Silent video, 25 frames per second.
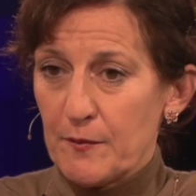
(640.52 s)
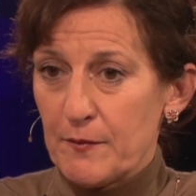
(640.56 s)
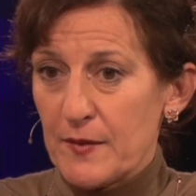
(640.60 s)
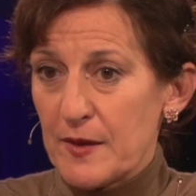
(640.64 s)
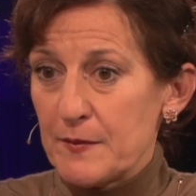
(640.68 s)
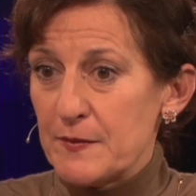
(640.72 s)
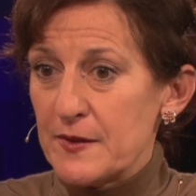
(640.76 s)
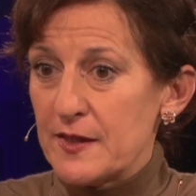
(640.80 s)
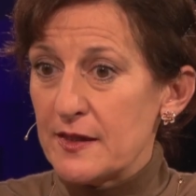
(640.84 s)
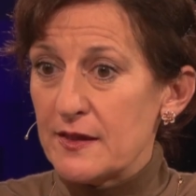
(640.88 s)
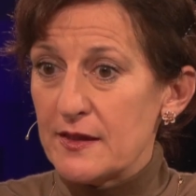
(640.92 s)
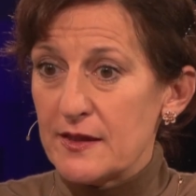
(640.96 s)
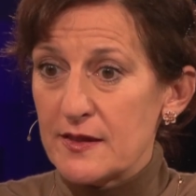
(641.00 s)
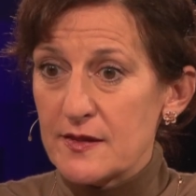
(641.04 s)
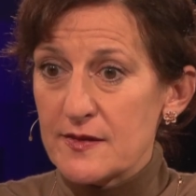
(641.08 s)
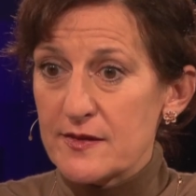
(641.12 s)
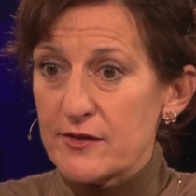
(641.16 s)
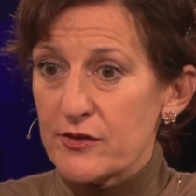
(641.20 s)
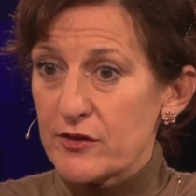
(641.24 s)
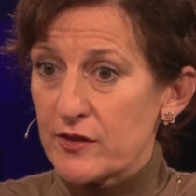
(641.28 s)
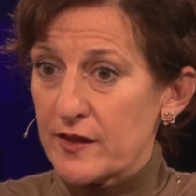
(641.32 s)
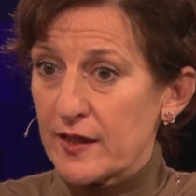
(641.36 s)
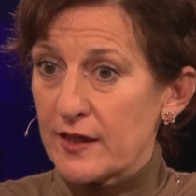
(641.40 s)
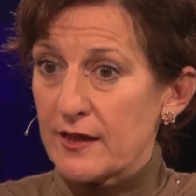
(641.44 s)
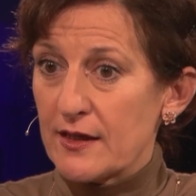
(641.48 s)
may be
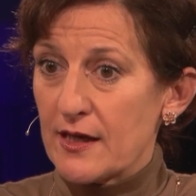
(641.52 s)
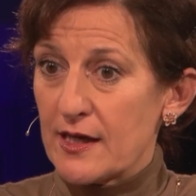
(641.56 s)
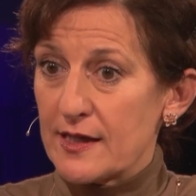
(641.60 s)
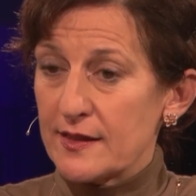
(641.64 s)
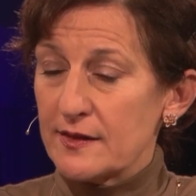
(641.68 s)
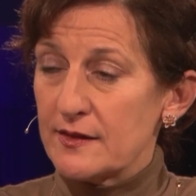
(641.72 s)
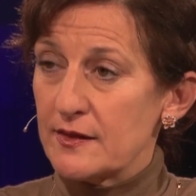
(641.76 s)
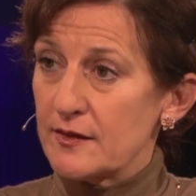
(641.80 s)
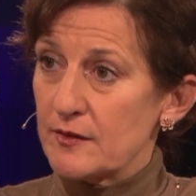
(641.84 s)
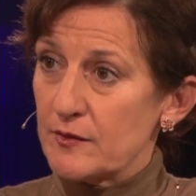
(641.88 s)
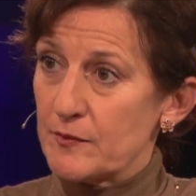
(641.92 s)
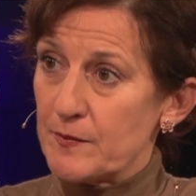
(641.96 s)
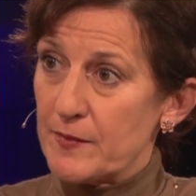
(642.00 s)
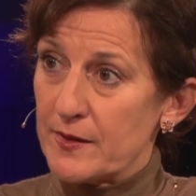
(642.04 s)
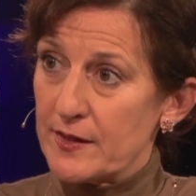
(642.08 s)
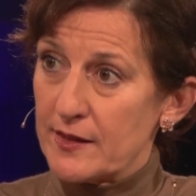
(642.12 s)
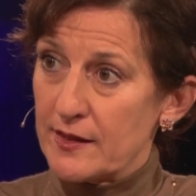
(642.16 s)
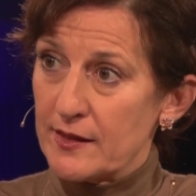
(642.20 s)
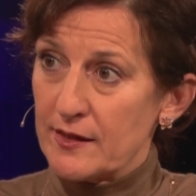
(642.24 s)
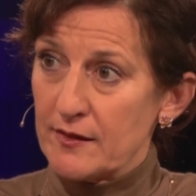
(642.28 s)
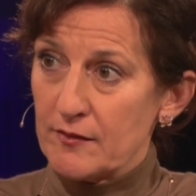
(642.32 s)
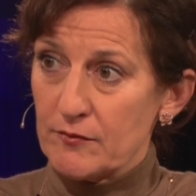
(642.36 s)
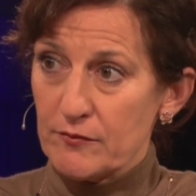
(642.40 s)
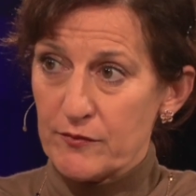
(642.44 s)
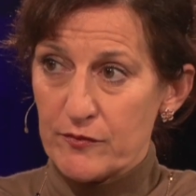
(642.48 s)
easier and guided
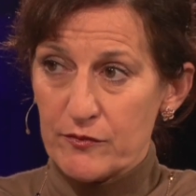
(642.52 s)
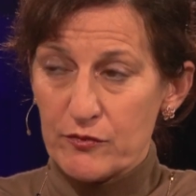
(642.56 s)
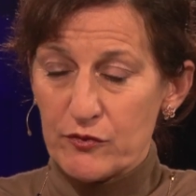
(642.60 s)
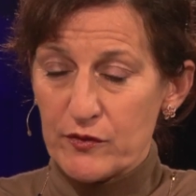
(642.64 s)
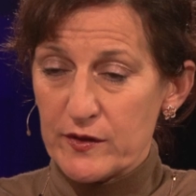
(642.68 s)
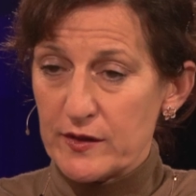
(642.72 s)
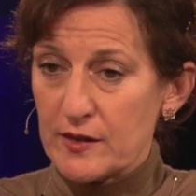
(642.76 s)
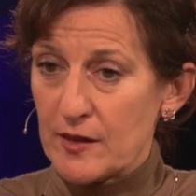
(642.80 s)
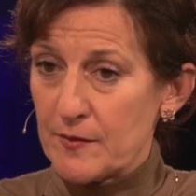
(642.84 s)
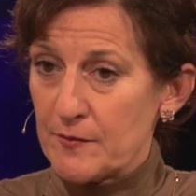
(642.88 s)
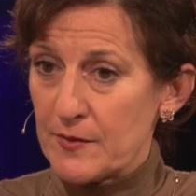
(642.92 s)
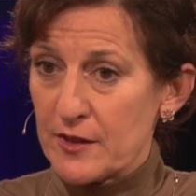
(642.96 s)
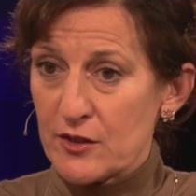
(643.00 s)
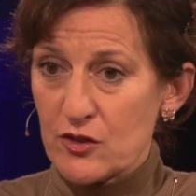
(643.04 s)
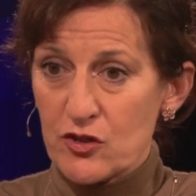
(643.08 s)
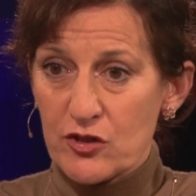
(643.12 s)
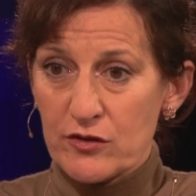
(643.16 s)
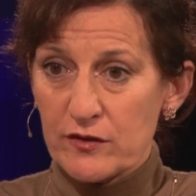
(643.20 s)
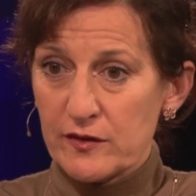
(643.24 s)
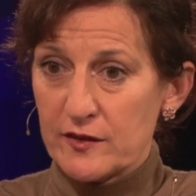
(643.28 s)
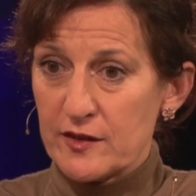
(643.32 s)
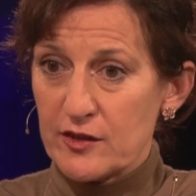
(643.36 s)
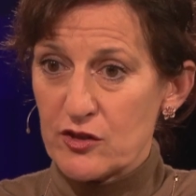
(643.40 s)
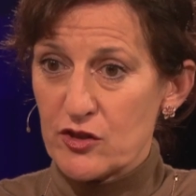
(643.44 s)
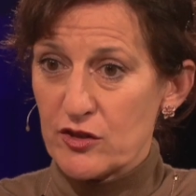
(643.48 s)
by
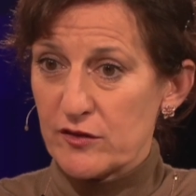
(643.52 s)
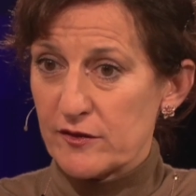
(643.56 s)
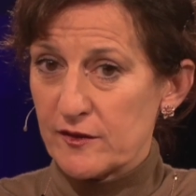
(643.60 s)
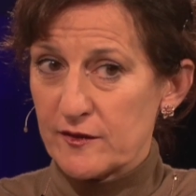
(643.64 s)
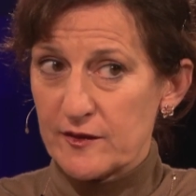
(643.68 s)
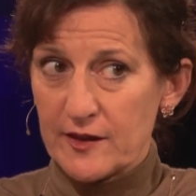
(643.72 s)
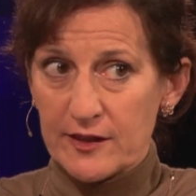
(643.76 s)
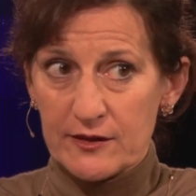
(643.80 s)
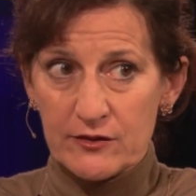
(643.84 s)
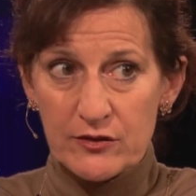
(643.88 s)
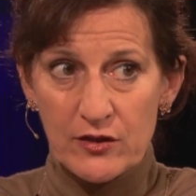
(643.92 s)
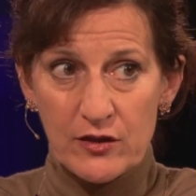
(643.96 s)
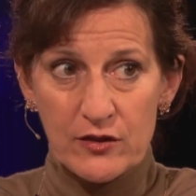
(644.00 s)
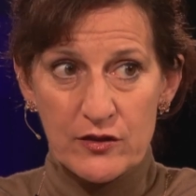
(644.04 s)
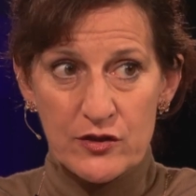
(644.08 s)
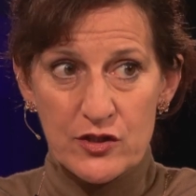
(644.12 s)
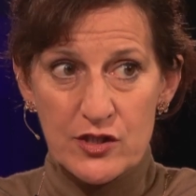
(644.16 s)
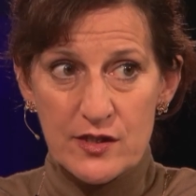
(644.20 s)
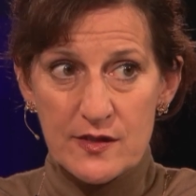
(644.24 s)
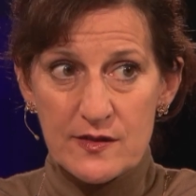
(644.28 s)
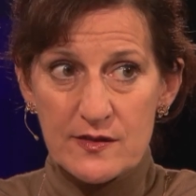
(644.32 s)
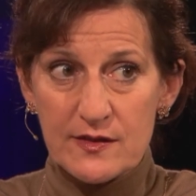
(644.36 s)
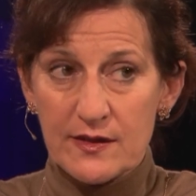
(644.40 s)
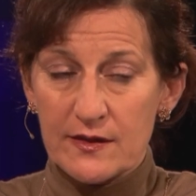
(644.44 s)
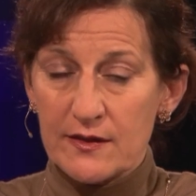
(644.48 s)
three-dimensional digital
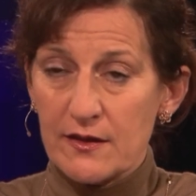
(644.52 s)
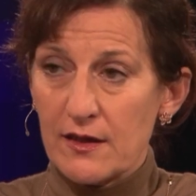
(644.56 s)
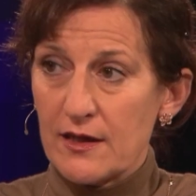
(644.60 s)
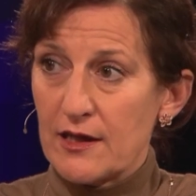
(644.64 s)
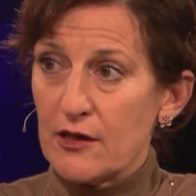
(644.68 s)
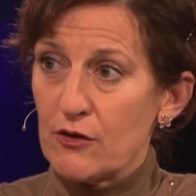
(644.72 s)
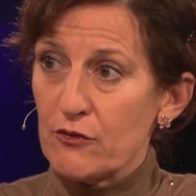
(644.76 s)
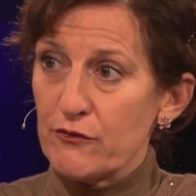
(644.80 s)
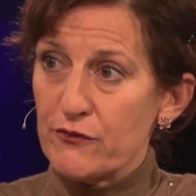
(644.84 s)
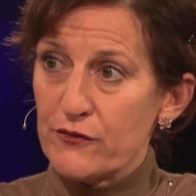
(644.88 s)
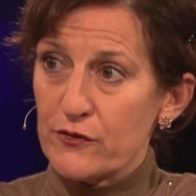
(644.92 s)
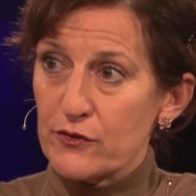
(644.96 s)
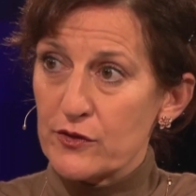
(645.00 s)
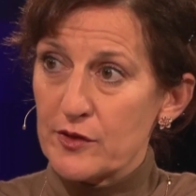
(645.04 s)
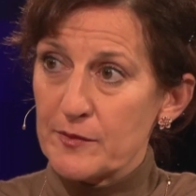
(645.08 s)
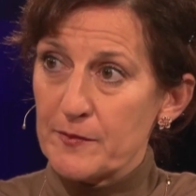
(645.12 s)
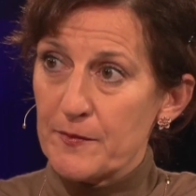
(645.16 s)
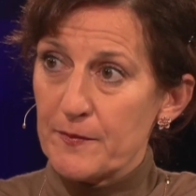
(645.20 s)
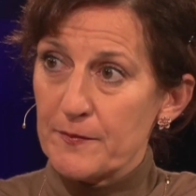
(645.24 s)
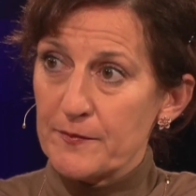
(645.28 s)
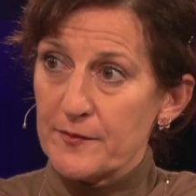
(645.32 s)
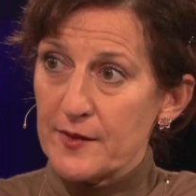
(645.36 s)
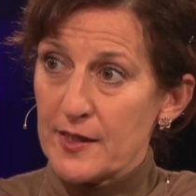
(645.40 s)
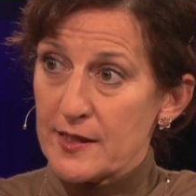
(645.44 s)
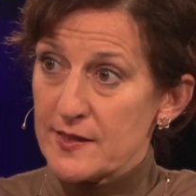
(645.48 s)
technologies that allow for a
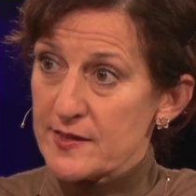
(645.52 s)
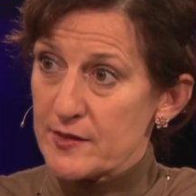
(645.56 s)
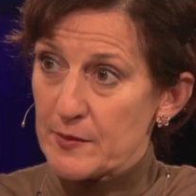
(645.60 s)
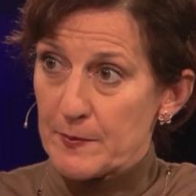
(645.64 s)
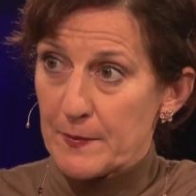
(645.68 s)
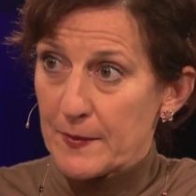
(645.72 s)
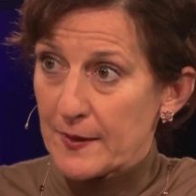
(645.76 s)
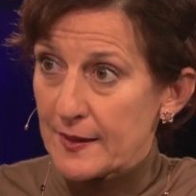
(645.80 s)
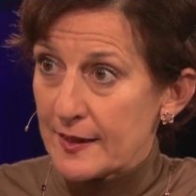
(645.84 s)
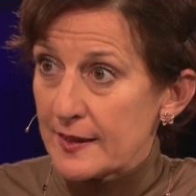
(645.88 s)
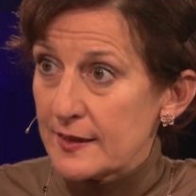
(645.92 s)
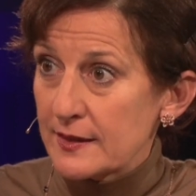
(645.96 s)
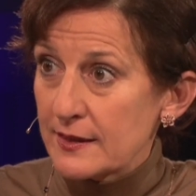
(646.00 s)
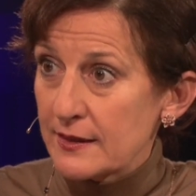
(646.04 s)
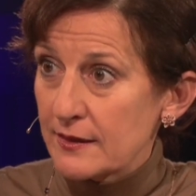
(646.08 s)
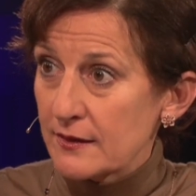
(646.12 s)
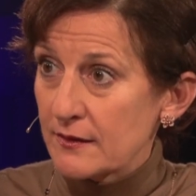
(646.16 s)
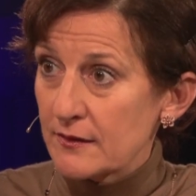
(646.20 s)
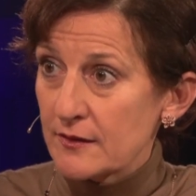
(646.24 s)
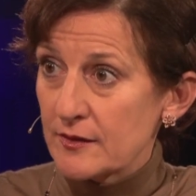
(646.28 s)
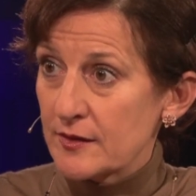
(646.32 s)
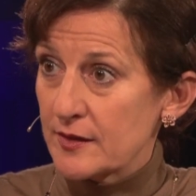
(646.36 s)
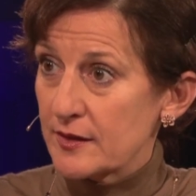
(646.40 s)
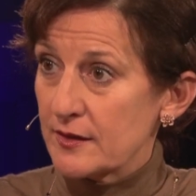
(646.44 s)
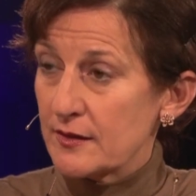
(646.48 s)
nicer
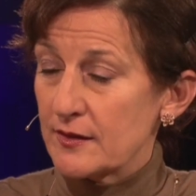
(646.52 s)
planning,